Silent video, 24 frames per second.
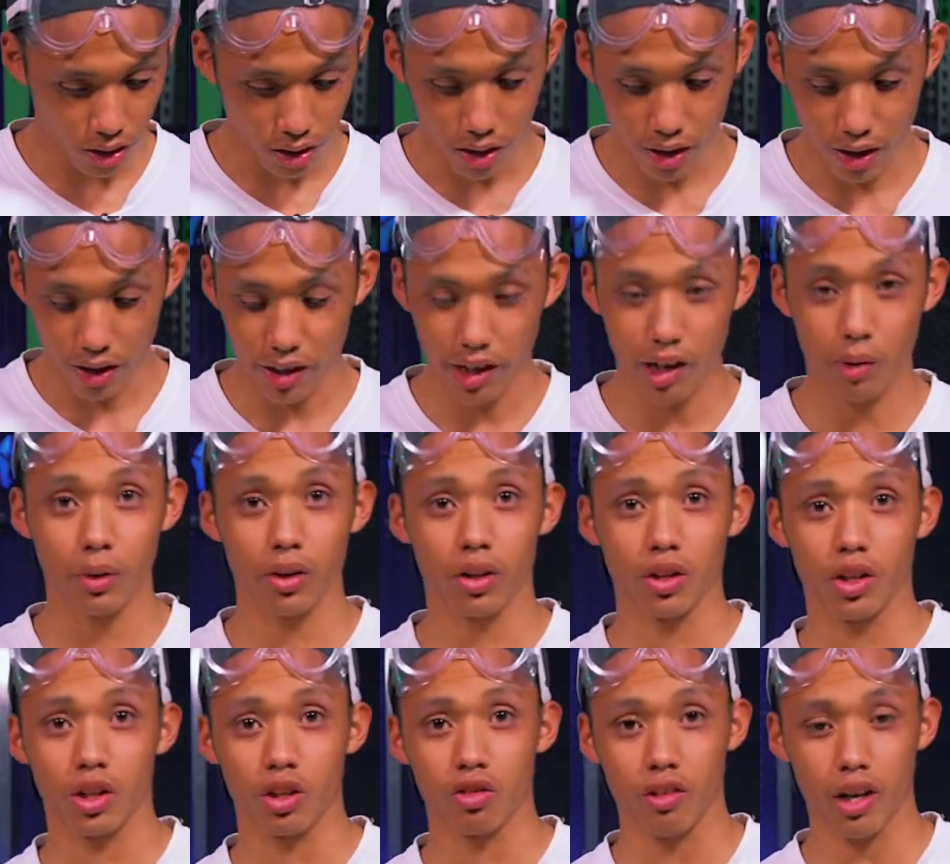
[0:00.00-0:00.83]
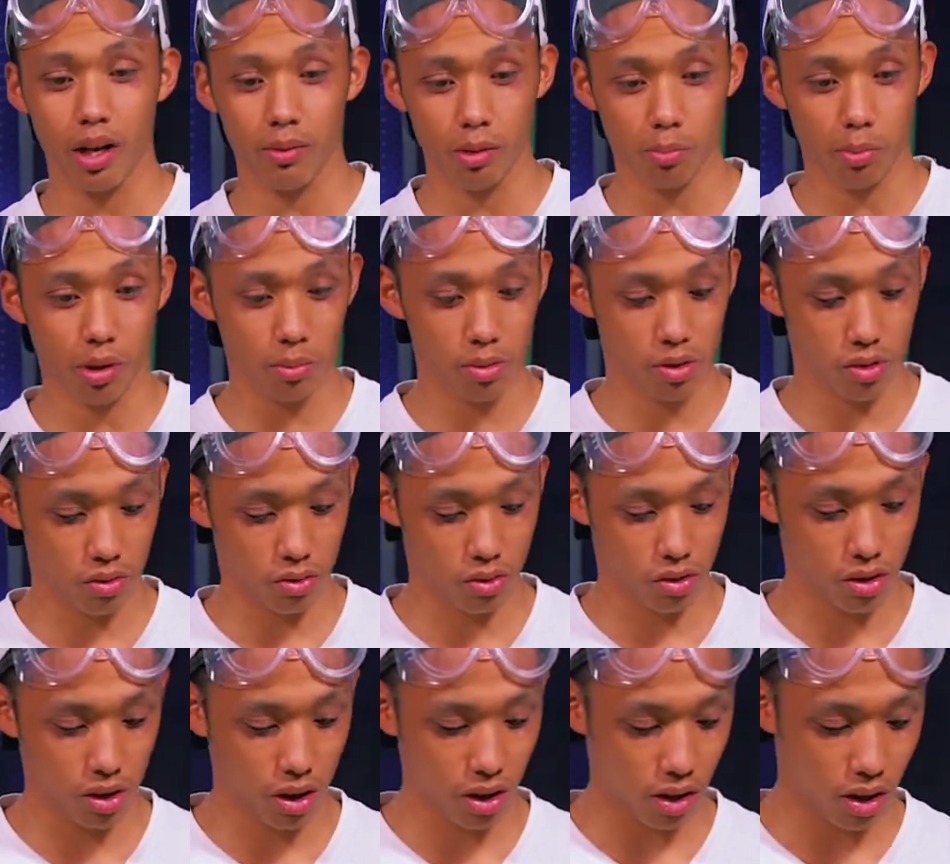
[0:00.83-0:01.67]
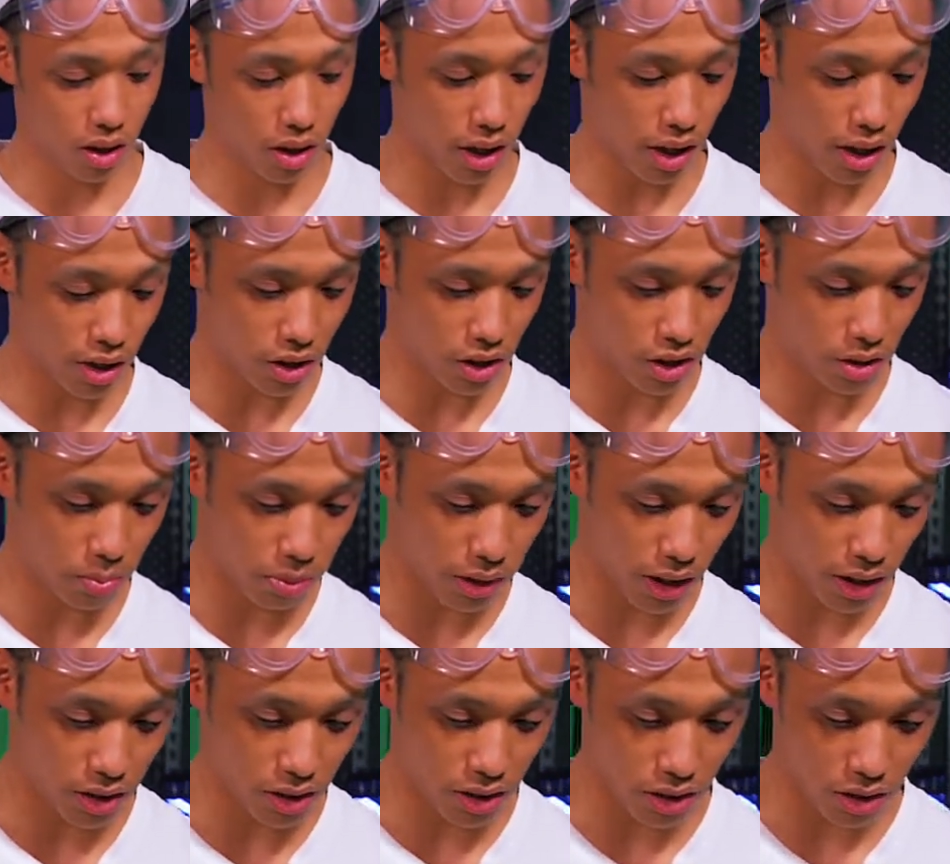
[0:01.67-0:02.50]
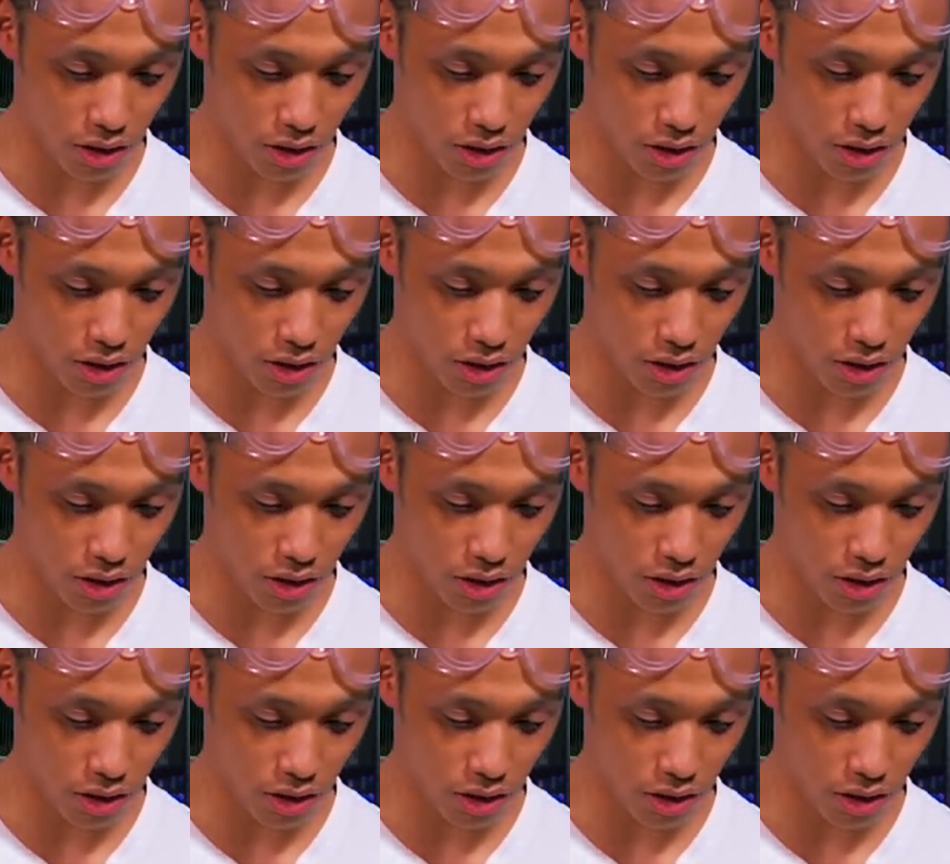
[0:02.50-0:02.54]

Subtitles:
And now we're going to grab the popsicle stick and just place it